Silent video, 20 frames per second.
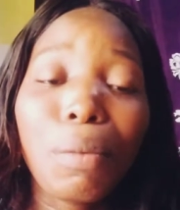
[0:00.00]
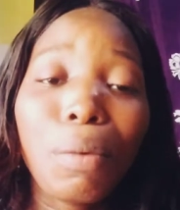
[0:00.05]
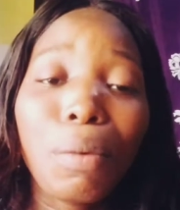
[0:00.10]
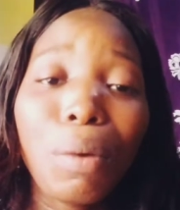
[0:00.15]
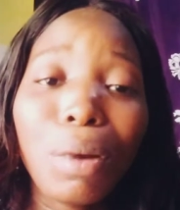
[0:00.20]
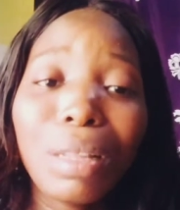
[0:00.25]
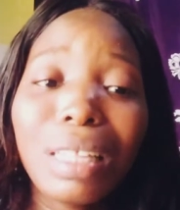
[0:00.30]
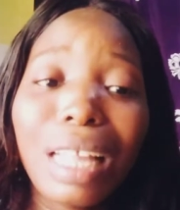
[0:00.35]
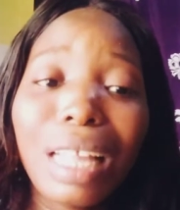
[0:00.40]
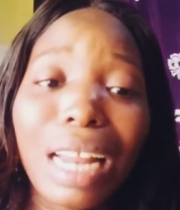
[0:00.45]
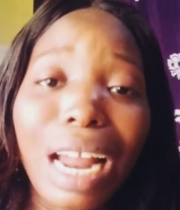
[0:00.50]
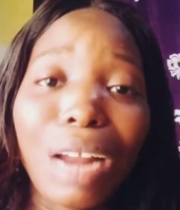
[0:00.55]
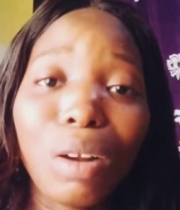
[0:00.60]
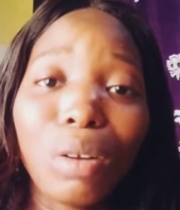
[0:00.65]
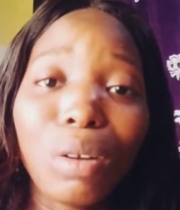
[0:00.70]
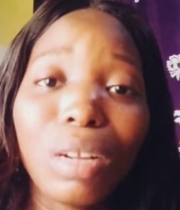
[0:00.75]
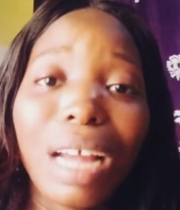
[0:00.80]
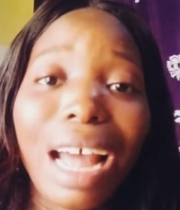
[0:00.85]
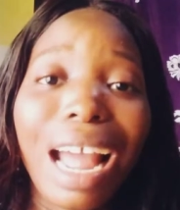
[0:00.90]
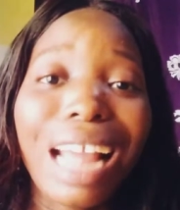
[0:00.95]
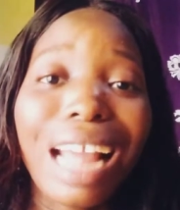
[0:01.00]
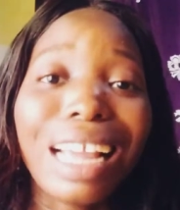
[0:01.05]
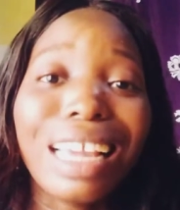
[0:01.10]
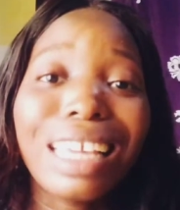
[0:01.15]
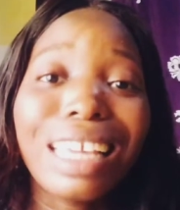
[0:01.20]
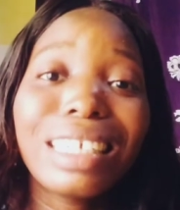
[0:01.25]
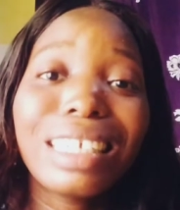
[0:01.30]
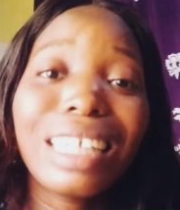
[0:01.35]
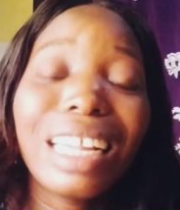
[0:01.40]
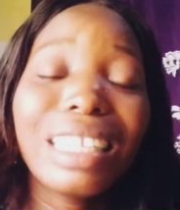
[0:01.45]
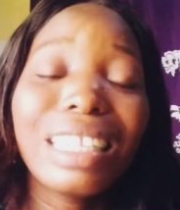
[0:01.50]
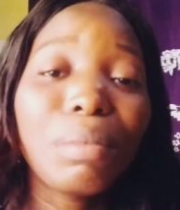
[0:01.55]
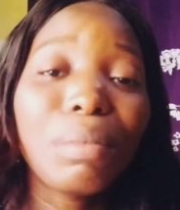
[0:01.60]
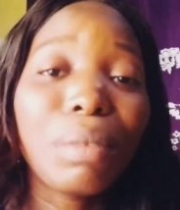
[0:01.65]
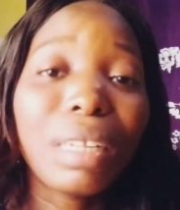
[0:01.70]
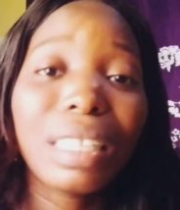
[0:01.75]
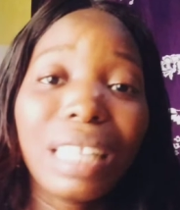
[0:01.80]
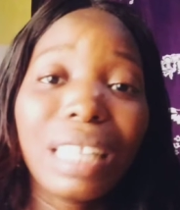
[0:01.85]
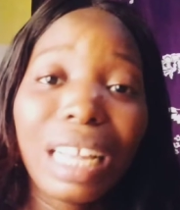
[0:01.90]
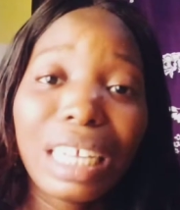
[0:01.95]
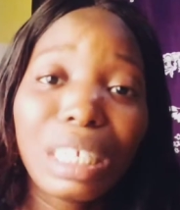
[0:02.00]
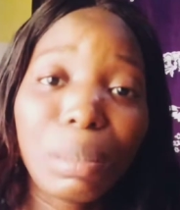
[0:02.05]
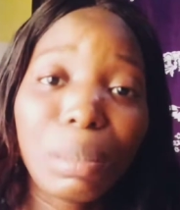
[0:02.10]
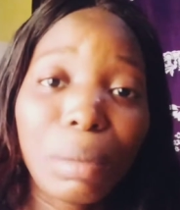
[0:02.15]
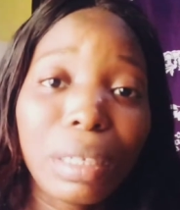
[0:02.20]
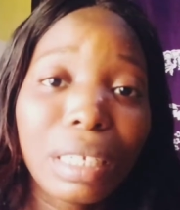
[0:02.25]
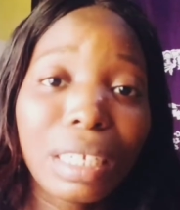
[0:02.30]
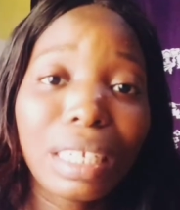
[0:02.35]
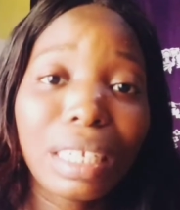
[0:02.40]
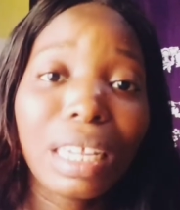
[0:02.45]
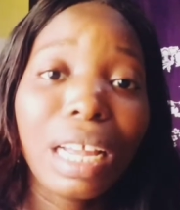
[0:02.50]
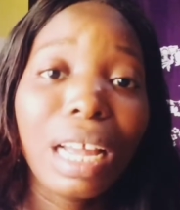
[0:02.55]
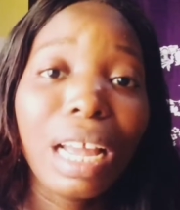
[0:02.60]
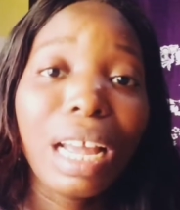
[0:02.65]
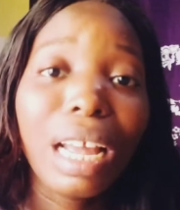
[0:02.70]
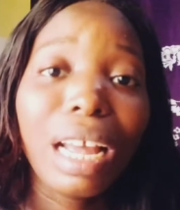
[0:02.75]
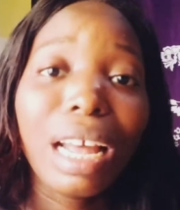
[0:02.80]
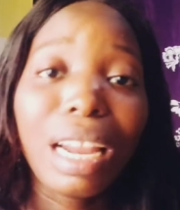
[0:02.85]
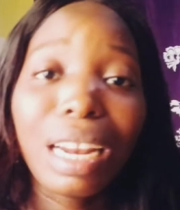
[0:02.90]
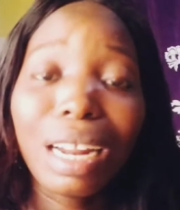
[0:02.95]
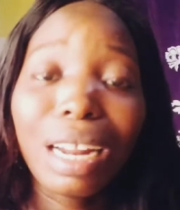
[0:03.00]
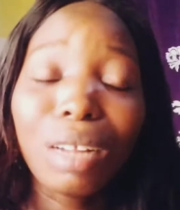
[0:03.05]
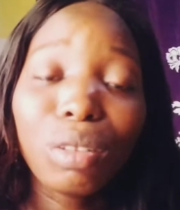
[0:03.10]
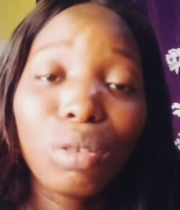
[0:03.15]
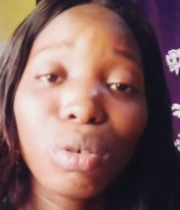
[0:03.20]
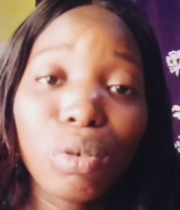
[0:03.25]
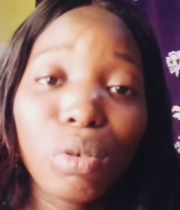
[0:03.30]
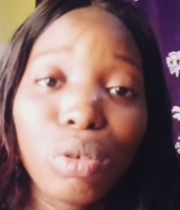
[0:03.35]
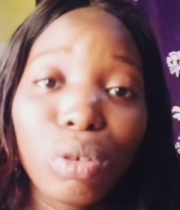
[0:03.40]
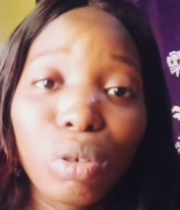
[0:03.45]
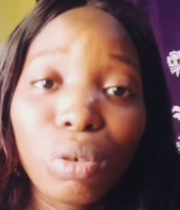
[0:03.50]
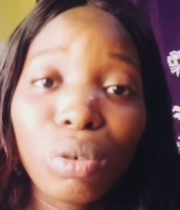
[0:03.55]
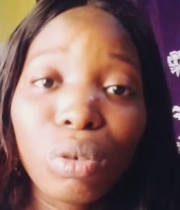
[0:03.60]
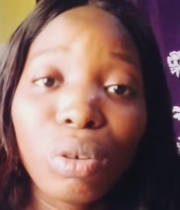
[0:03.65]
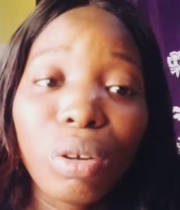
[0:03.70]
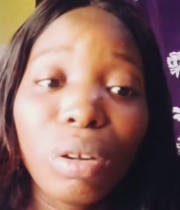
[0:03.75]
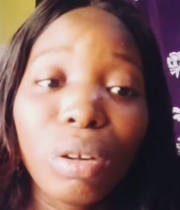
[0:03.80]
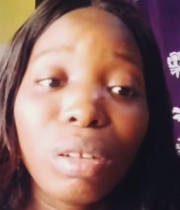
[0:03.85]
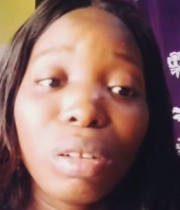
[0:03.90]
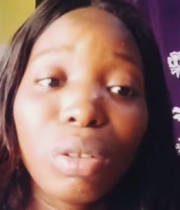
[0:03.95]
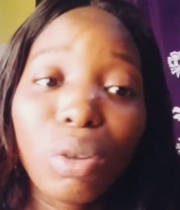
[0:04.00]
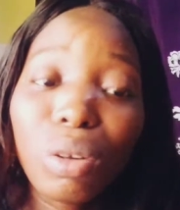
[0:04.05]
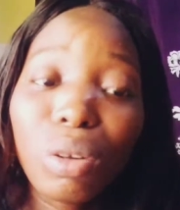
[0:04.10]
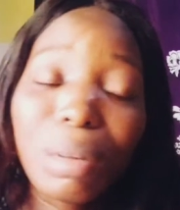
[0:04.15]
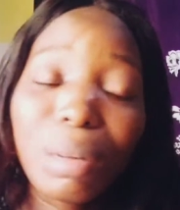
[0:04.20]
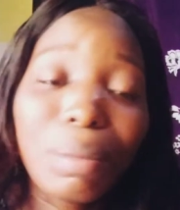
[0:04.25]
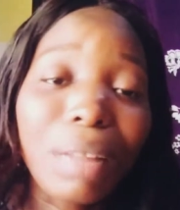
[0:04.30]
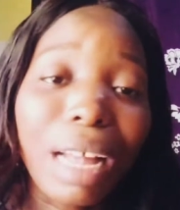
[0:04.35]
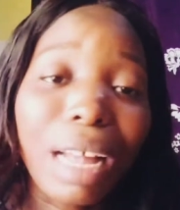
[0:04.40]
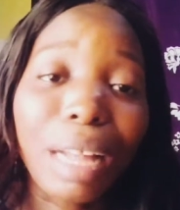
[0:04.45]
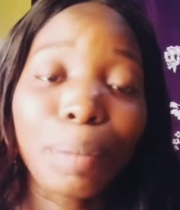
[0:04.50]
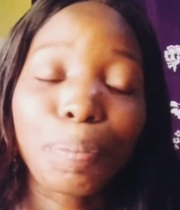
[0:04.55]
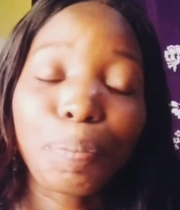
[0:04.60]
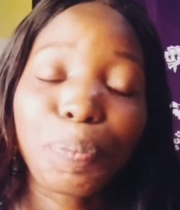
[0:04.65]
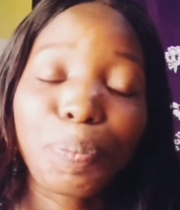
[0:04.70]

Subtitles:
one thing I know that I sent him text message and I told him that